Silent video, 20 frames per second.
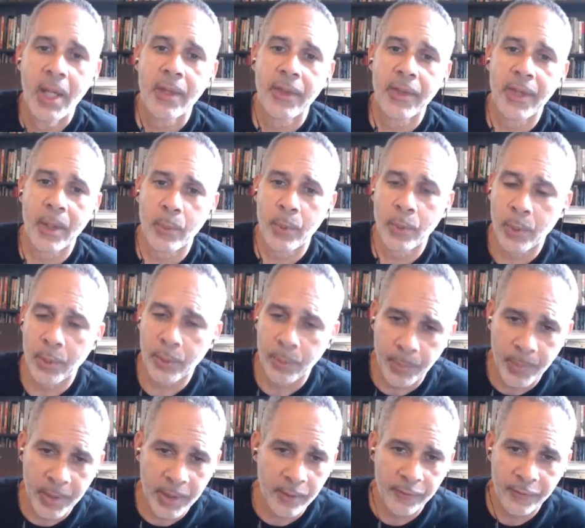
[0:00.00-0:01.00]
then we will
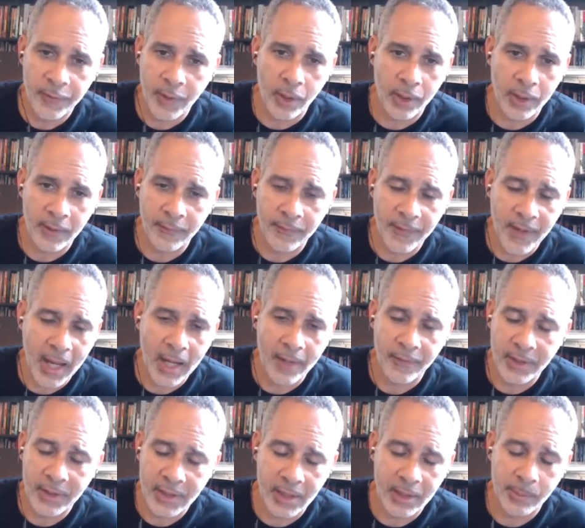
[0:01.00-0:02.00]
be falling 5 or
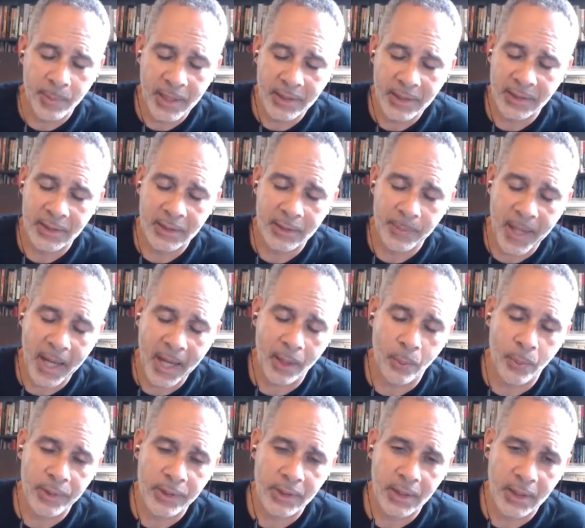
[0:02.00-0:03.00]
10 paces back
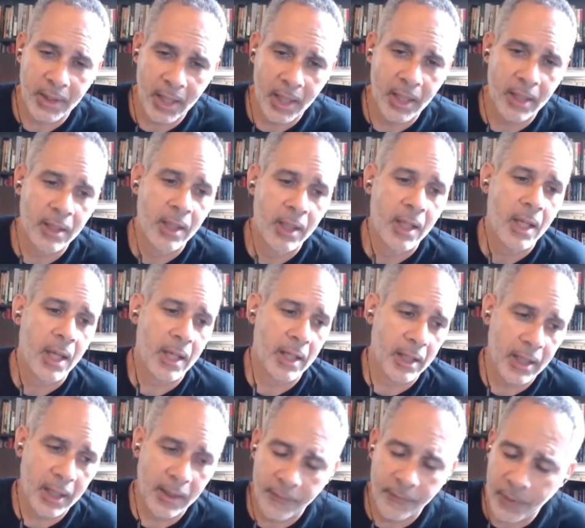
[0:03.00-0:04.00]
once again, and
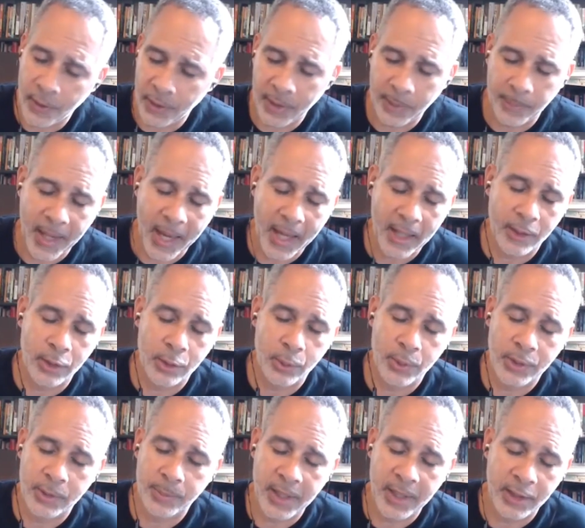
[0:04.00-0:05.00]
again, falling back into a
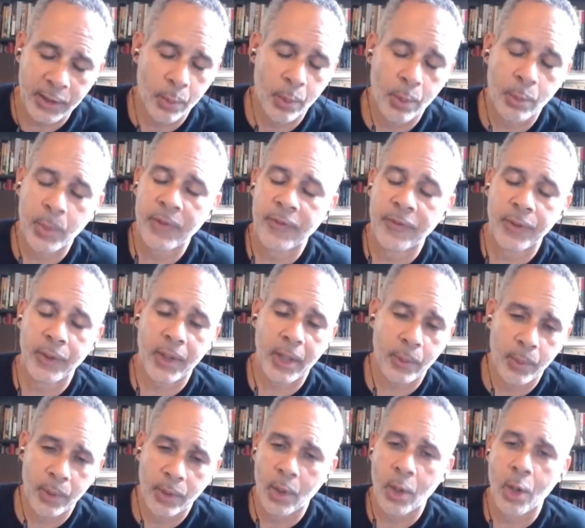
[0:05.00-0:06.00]
space where we feel like
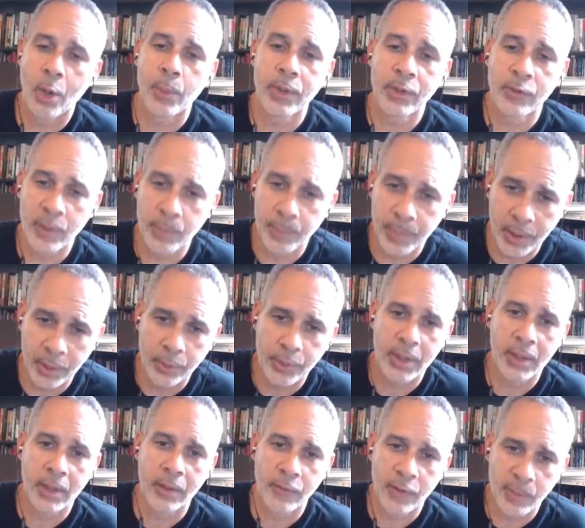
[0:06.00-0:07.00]
we're always
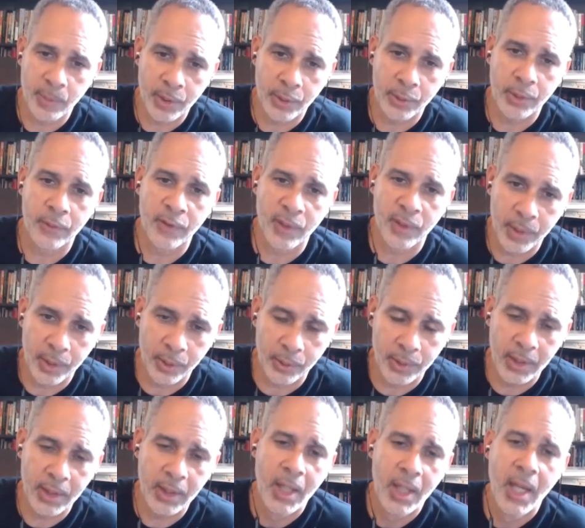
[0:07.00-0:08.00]
rebuilding and rebuilding and
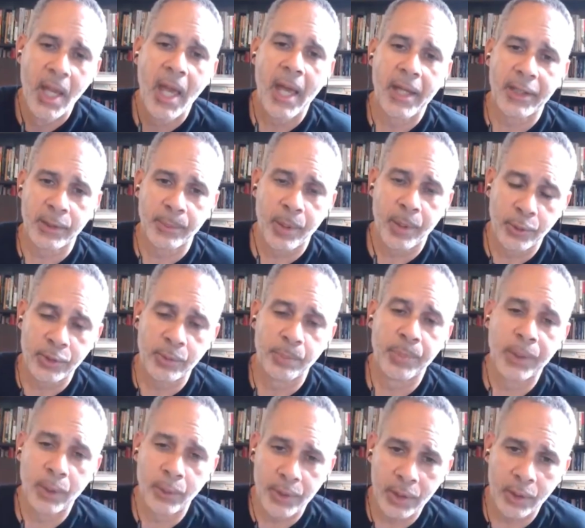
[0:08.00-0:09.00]
rebuilding, as opposed to
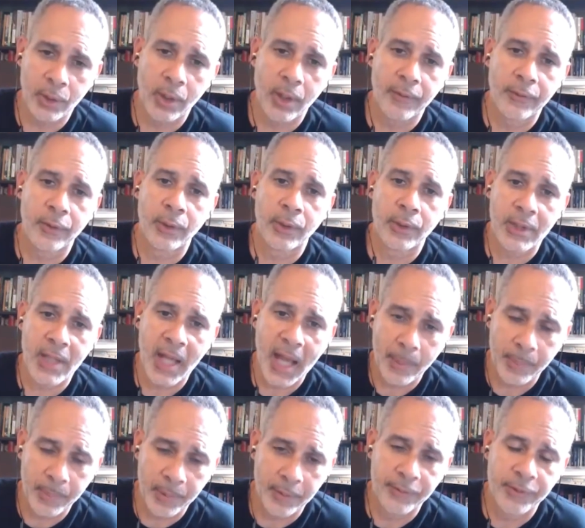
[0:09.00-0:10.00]
building off on
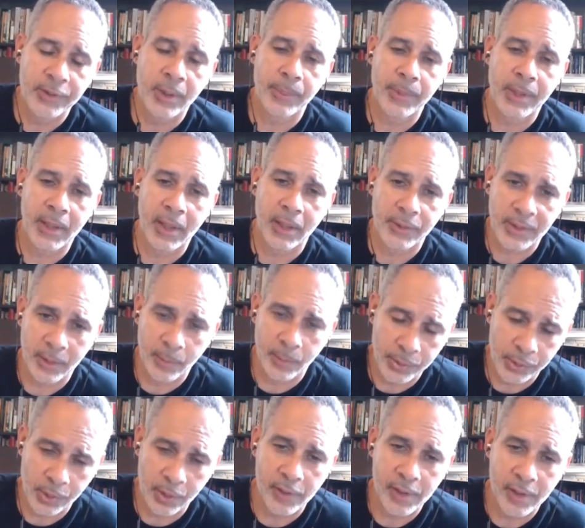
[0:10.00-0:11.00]
top of something else that
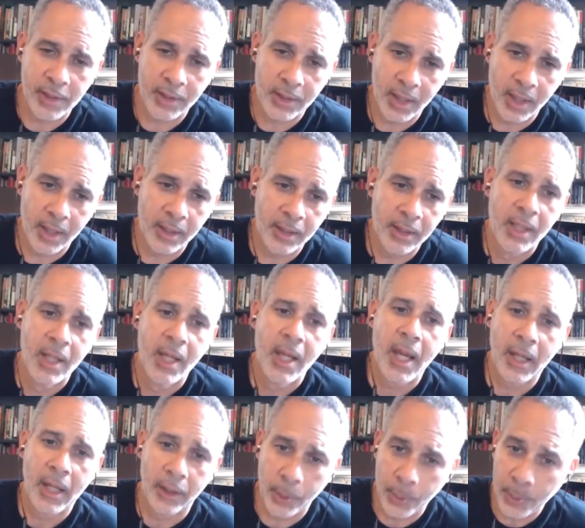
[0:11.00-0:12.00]
was already done
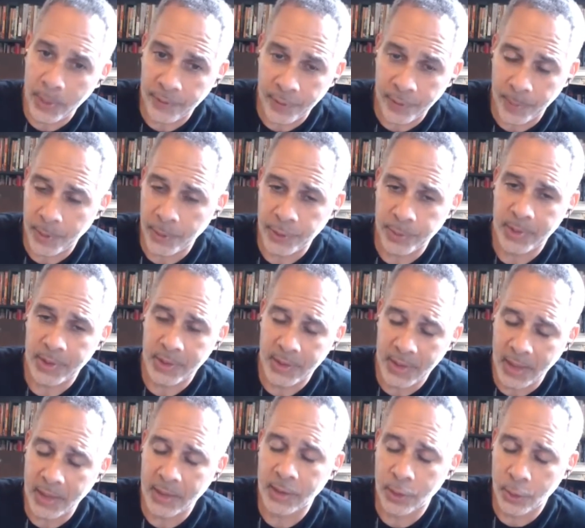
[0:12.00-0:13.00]
and learning from those
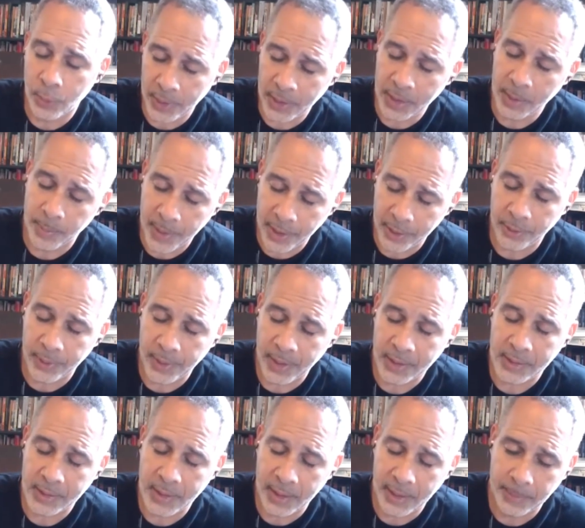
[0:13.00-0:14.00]
mistakes and doing it better next
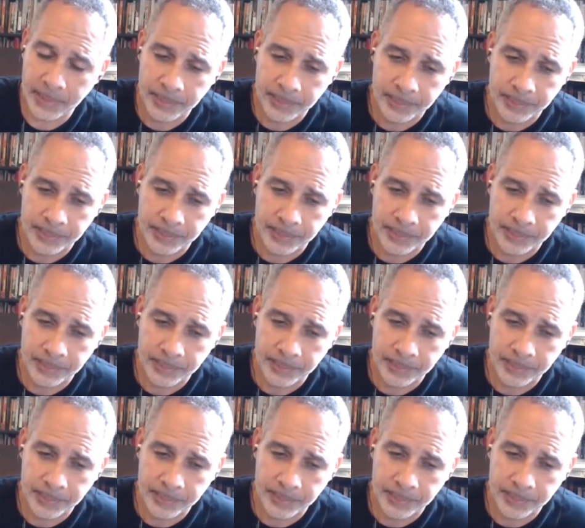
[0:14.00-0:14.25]
time.